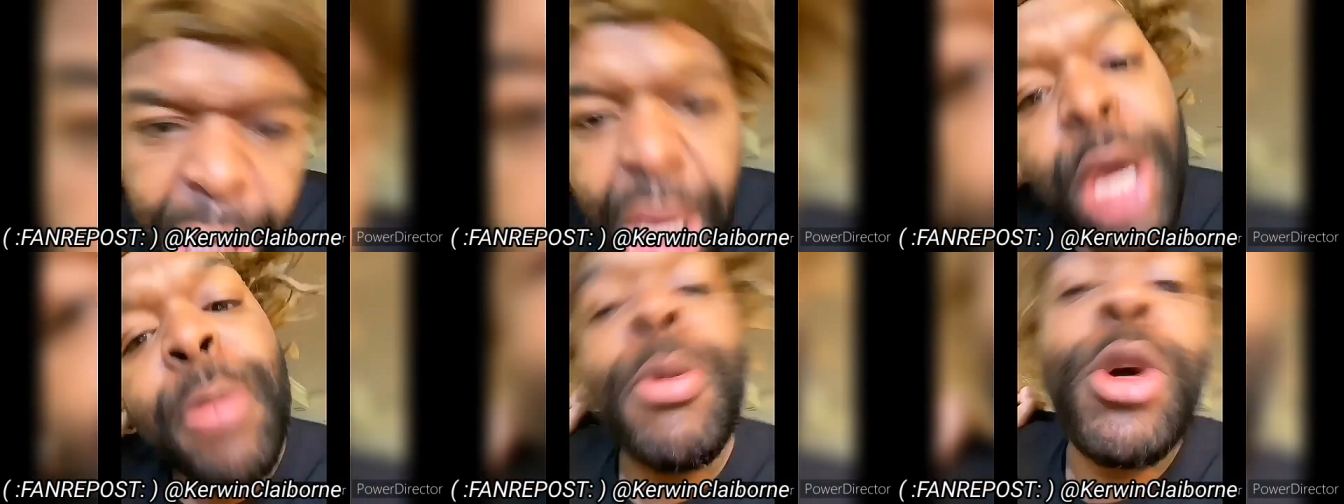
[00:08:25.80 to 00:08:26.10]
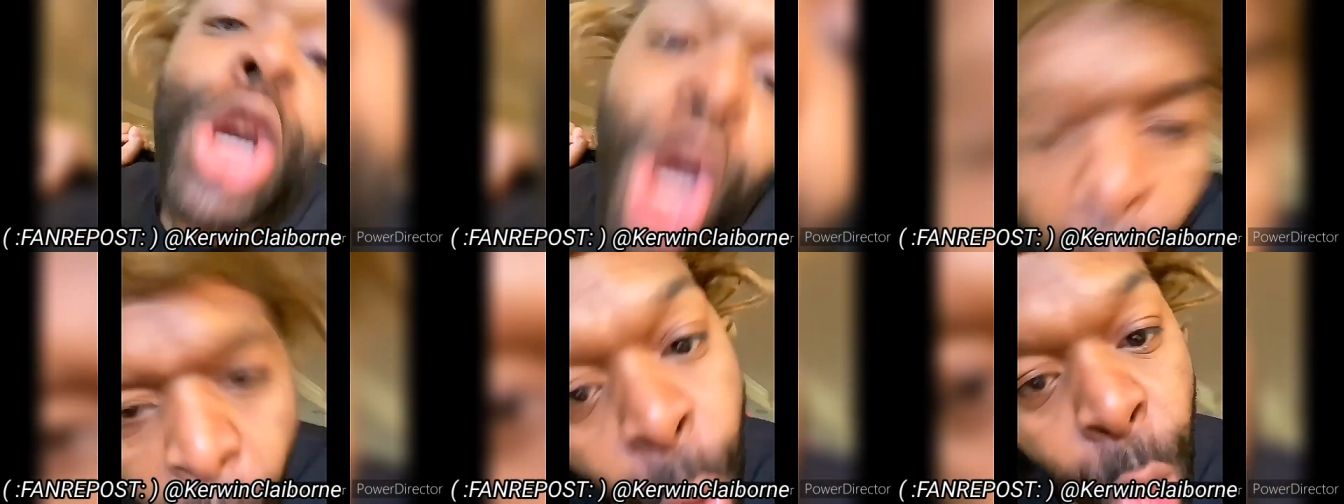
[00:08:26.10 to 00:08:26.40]

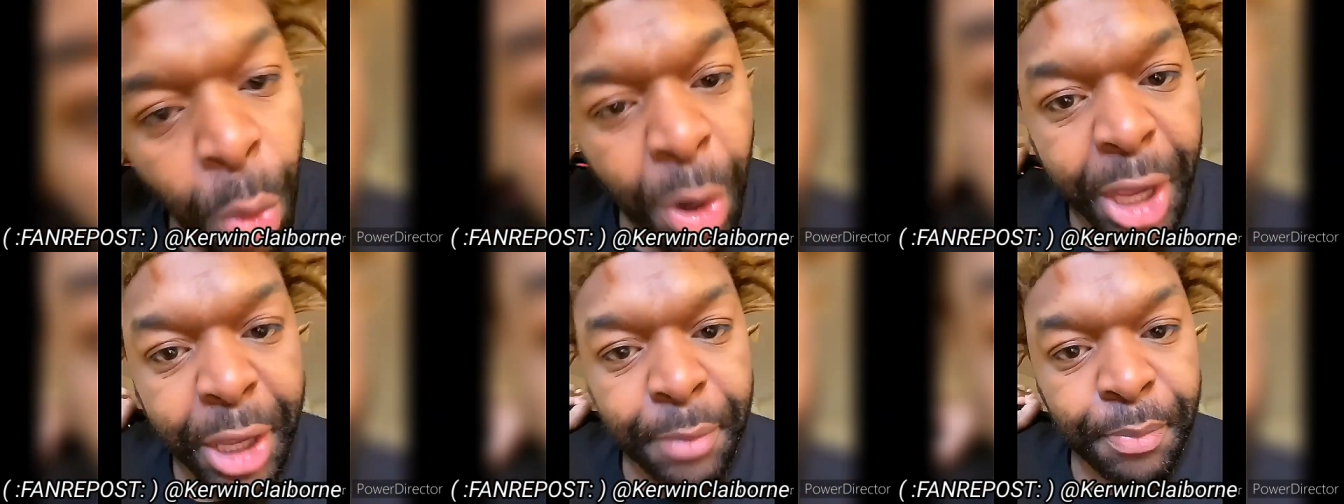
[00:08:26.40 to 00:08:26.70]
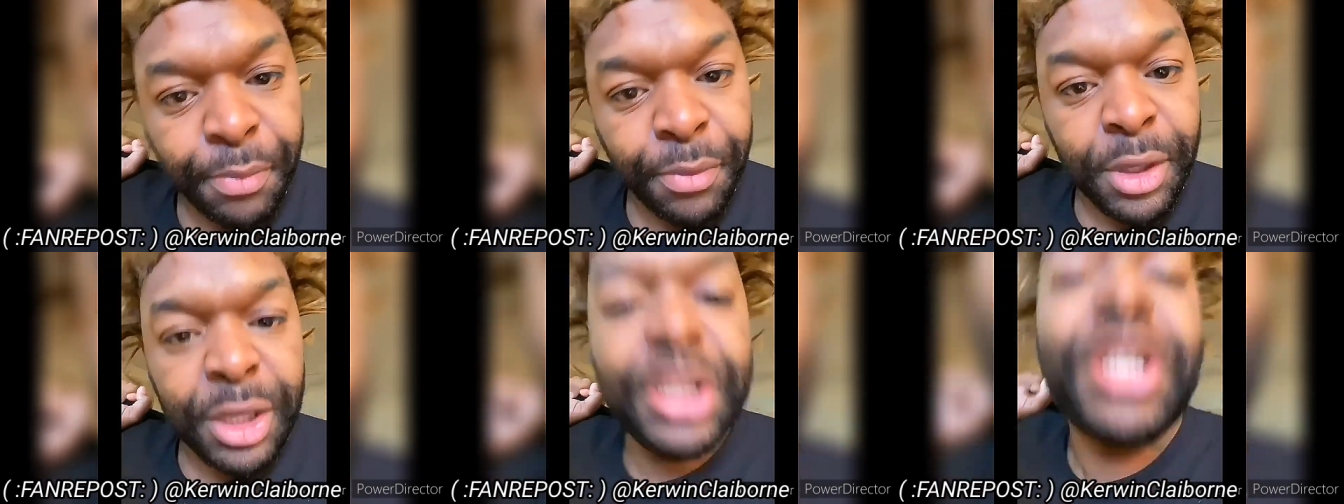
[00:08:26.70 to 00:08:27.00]
Keep
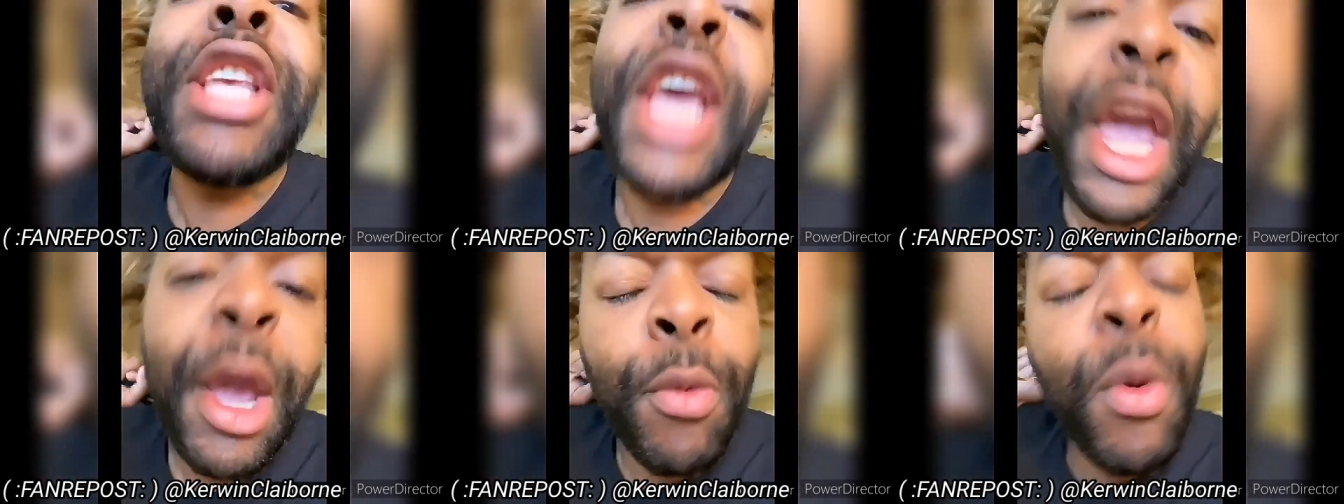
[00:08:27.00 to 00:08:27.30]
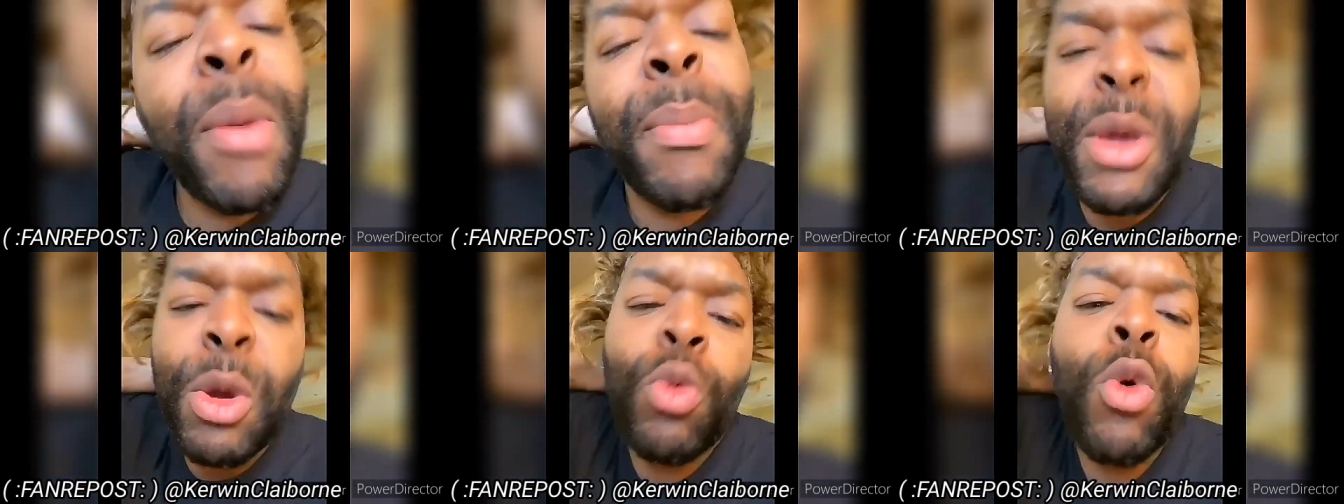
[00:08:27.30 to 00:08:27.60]
going. Say
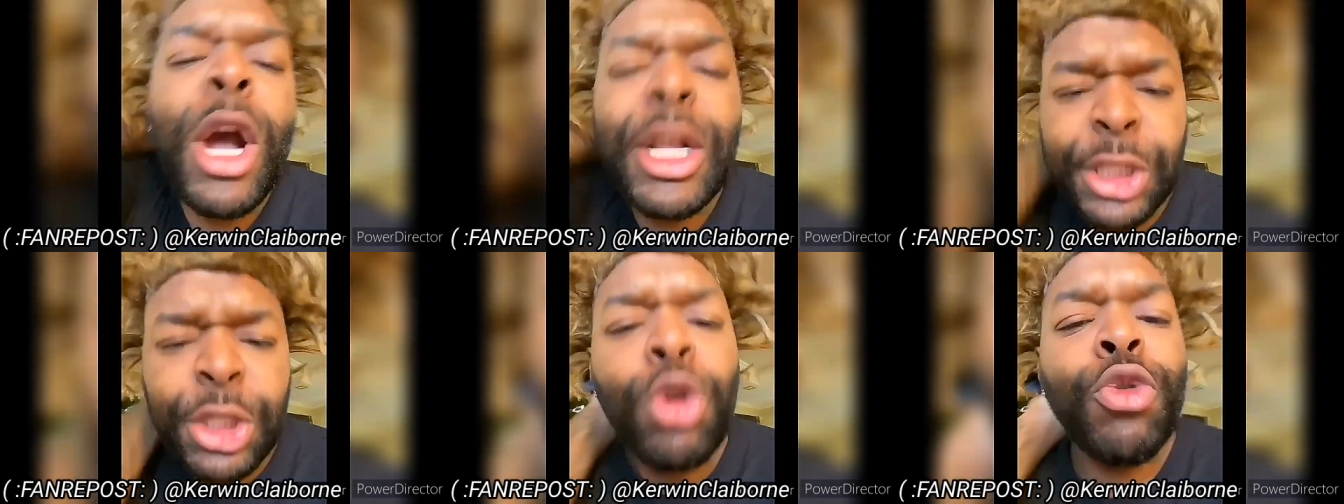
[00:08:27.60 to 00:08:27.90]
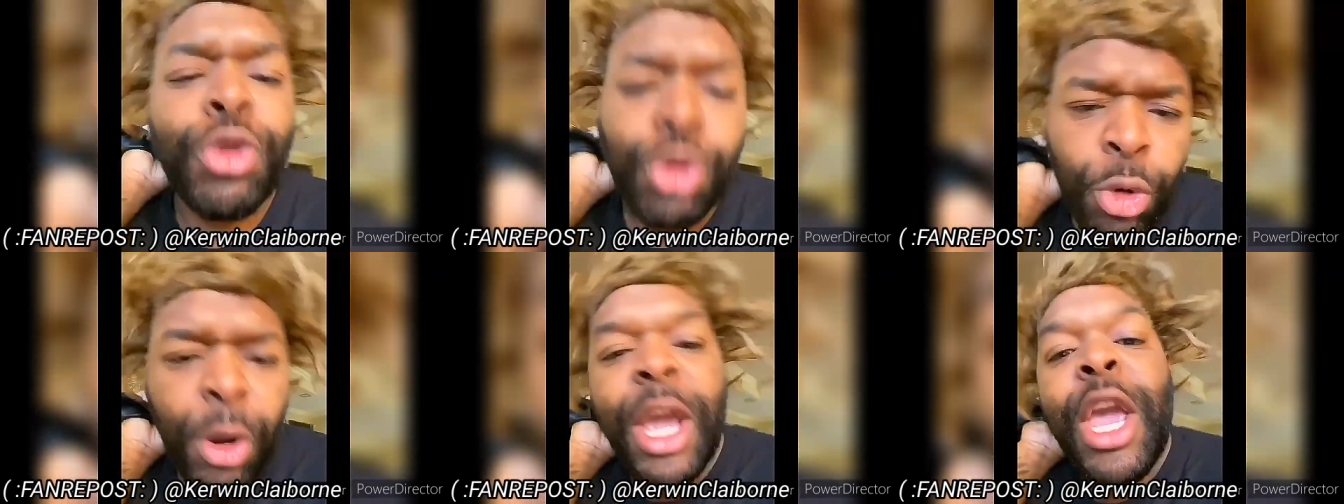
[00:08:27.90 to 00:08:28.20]
it with me. One,
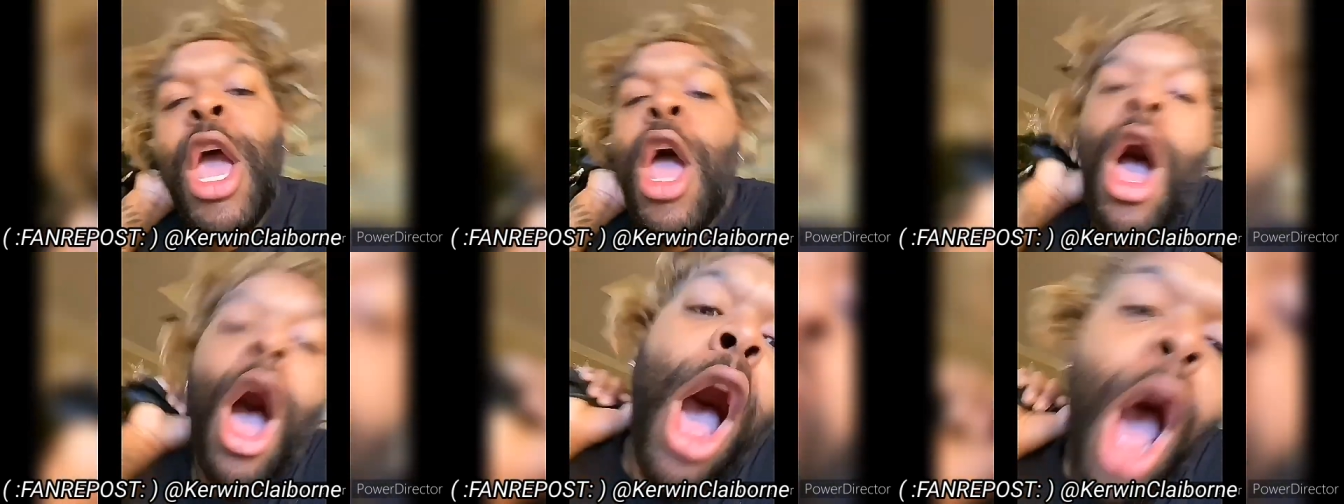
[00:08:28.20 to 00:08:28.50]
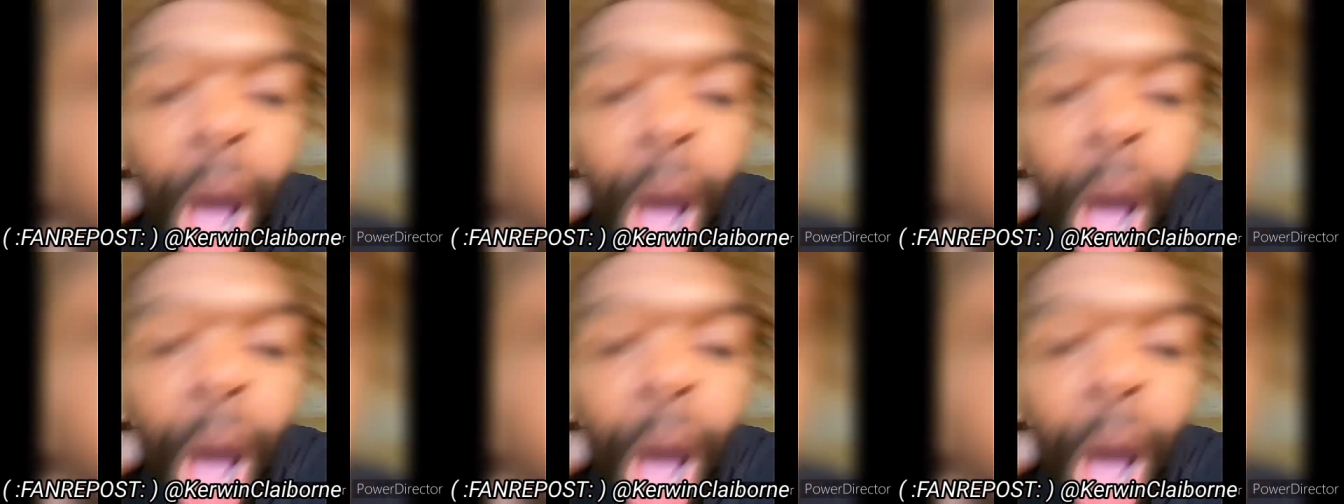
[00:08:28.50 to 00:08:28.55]
two, three.